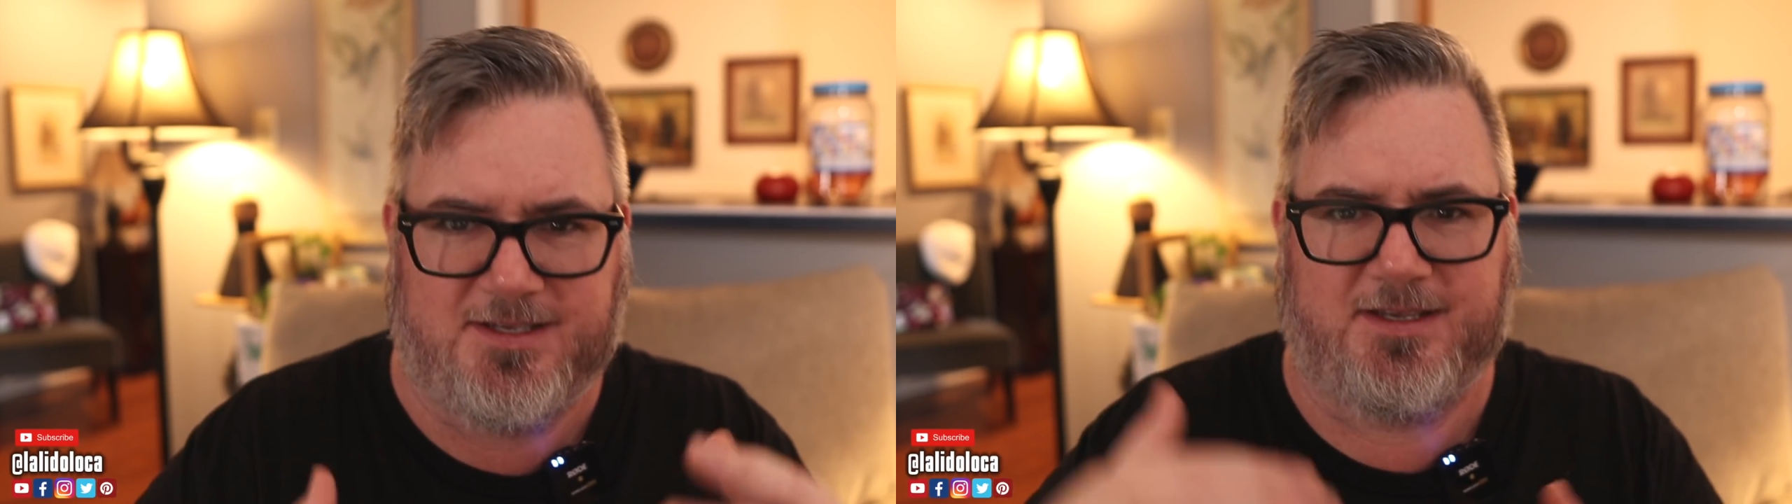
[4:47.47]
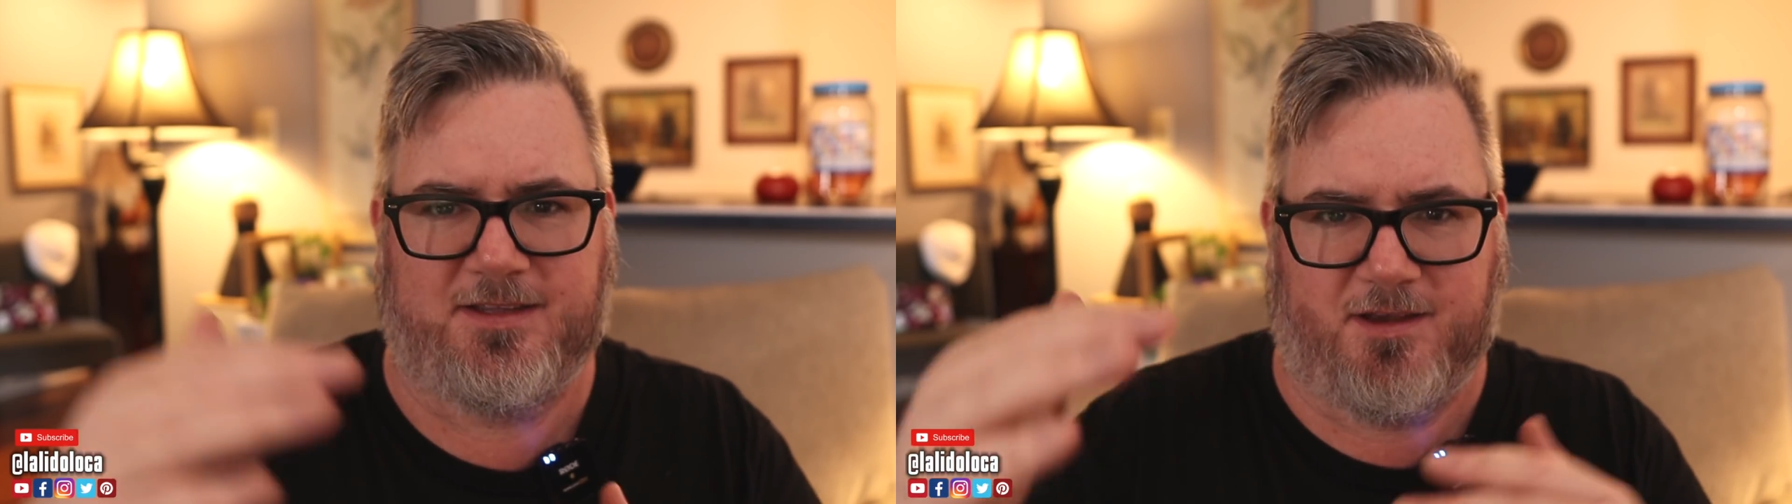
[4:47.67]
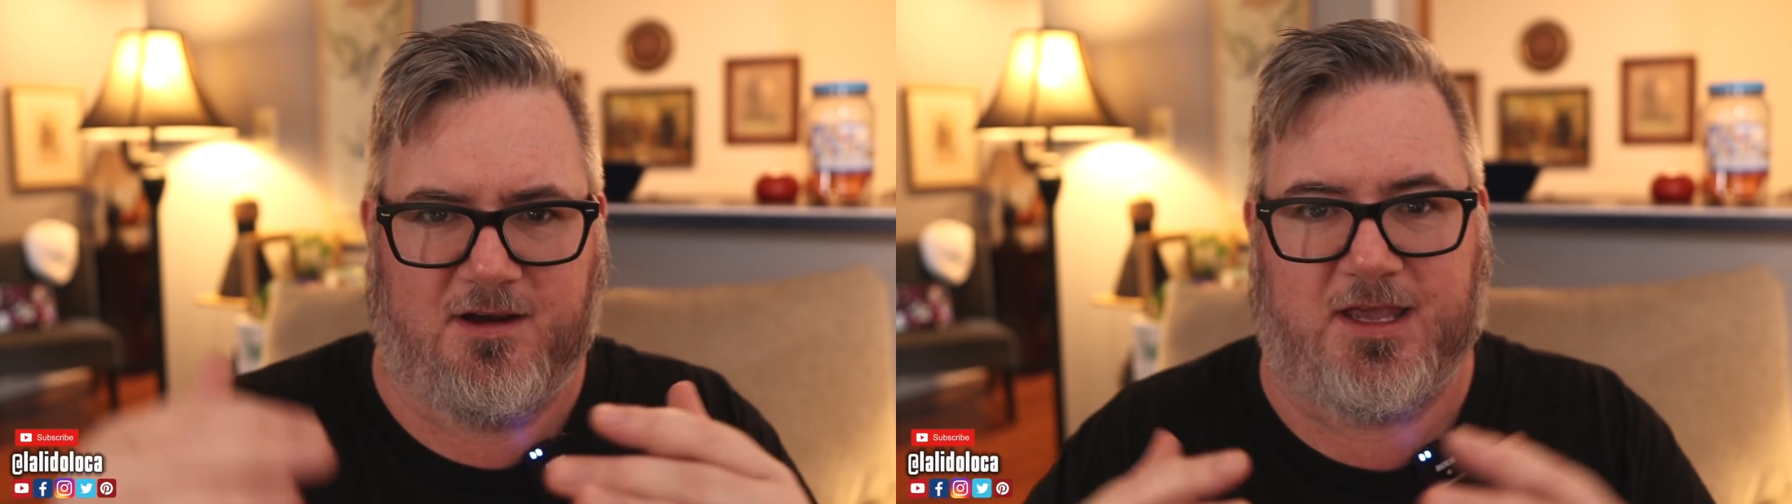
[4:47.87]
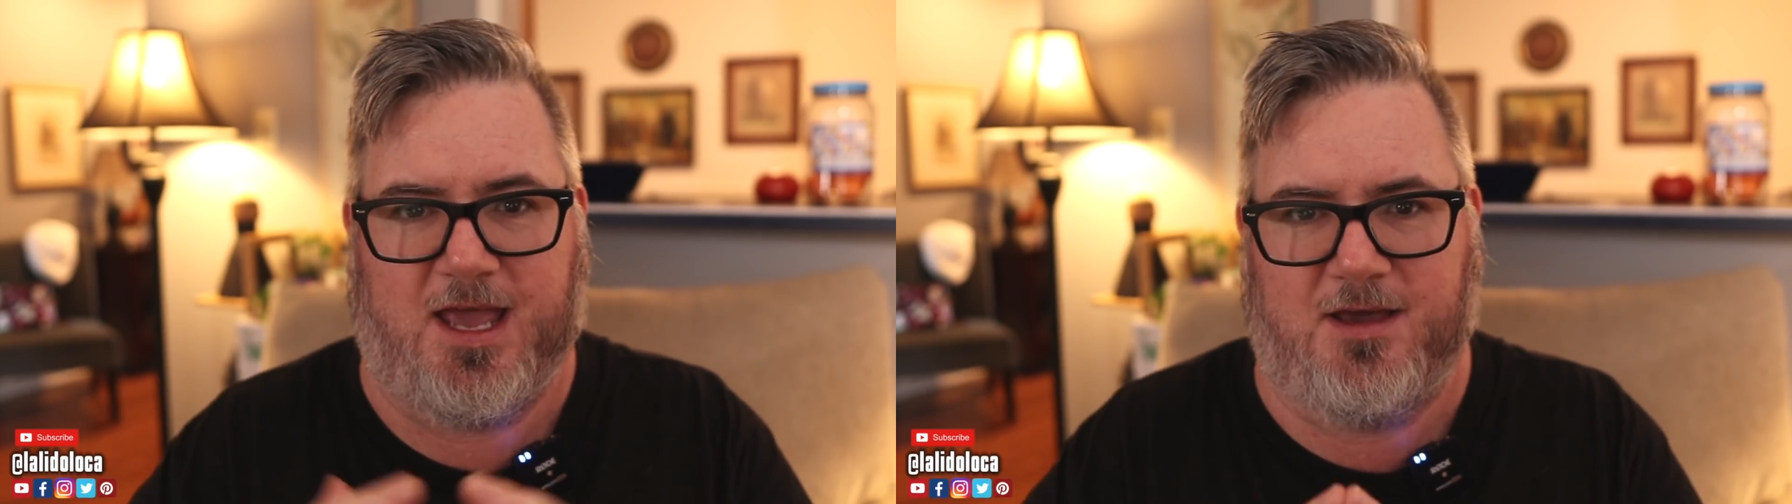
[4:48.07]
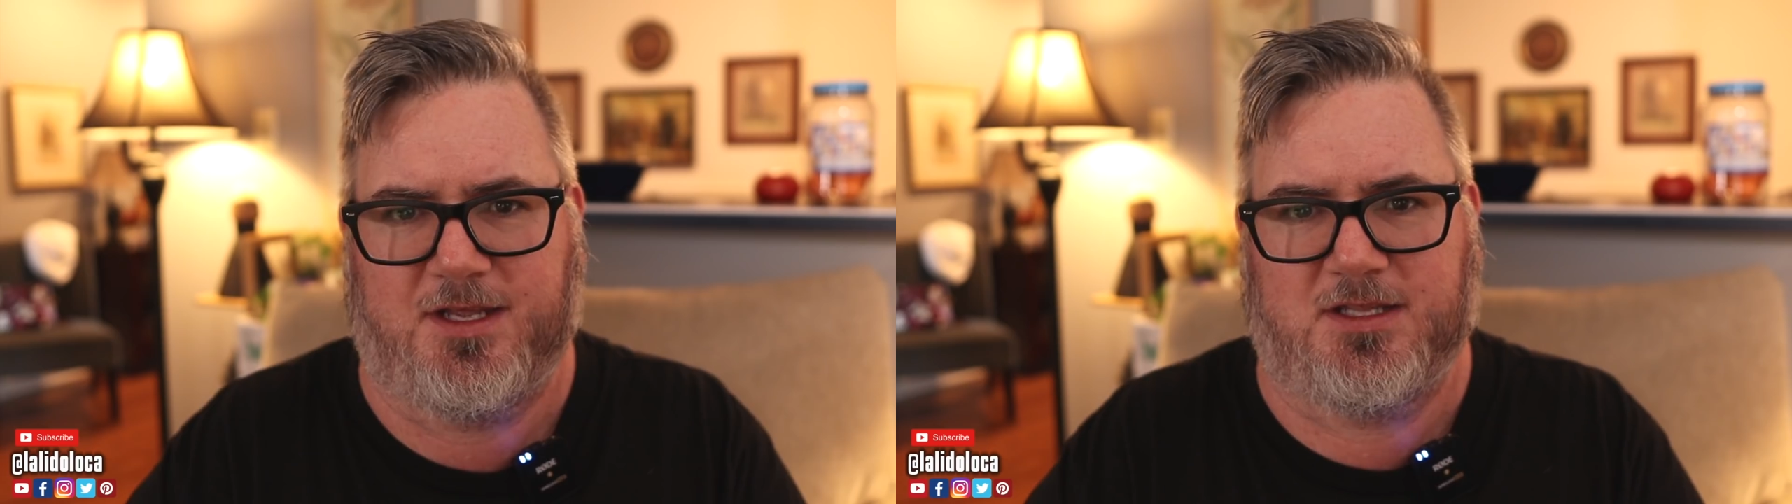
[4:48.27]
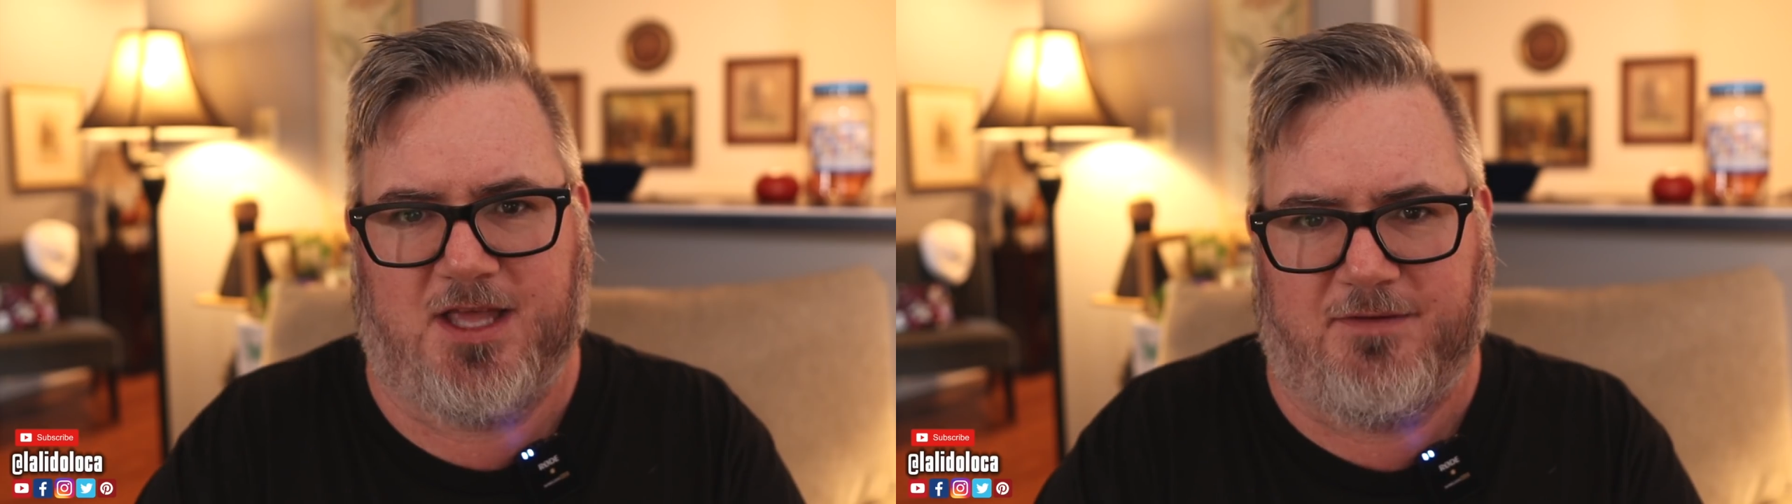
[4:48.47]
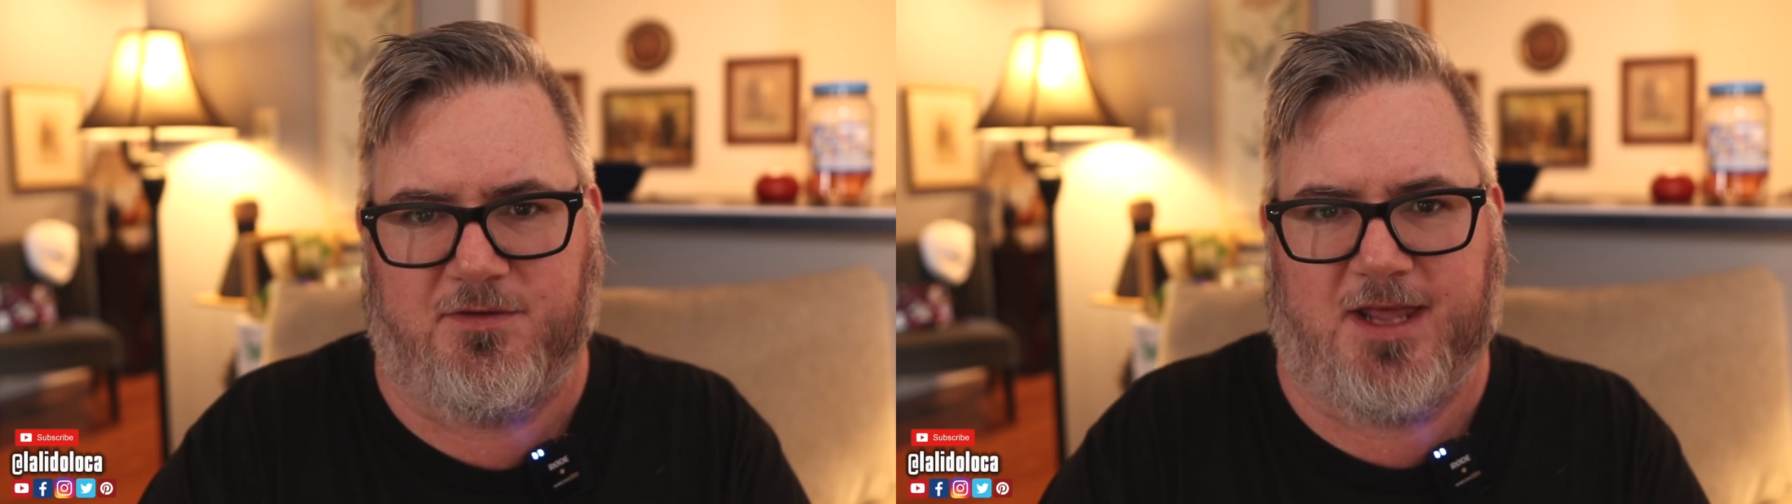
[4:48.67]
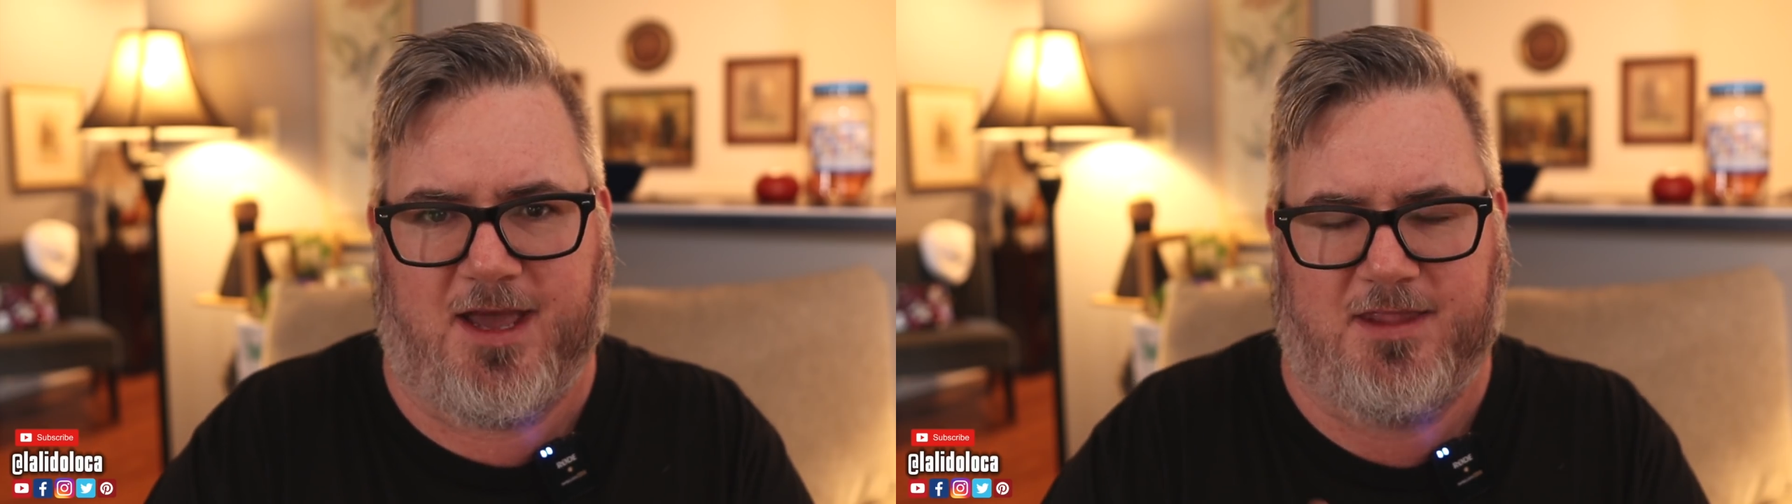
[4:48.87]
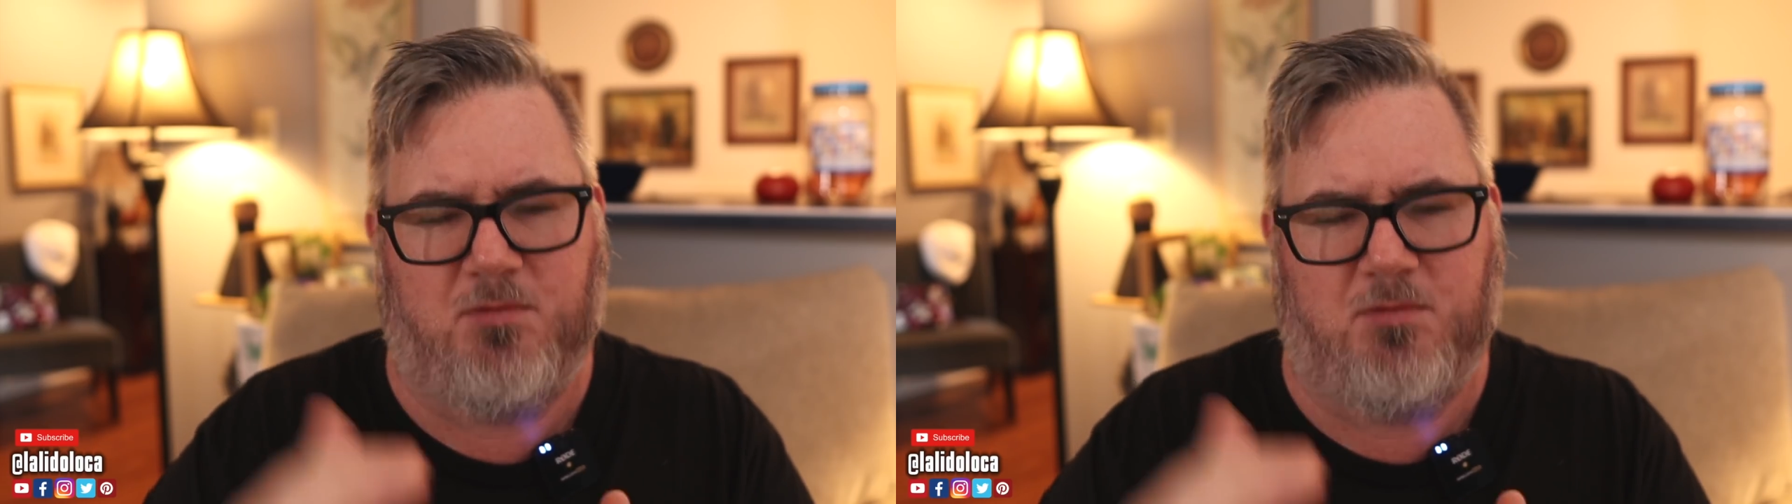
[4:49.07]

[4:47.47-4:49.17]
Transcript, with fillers: to get their accounting leveled out,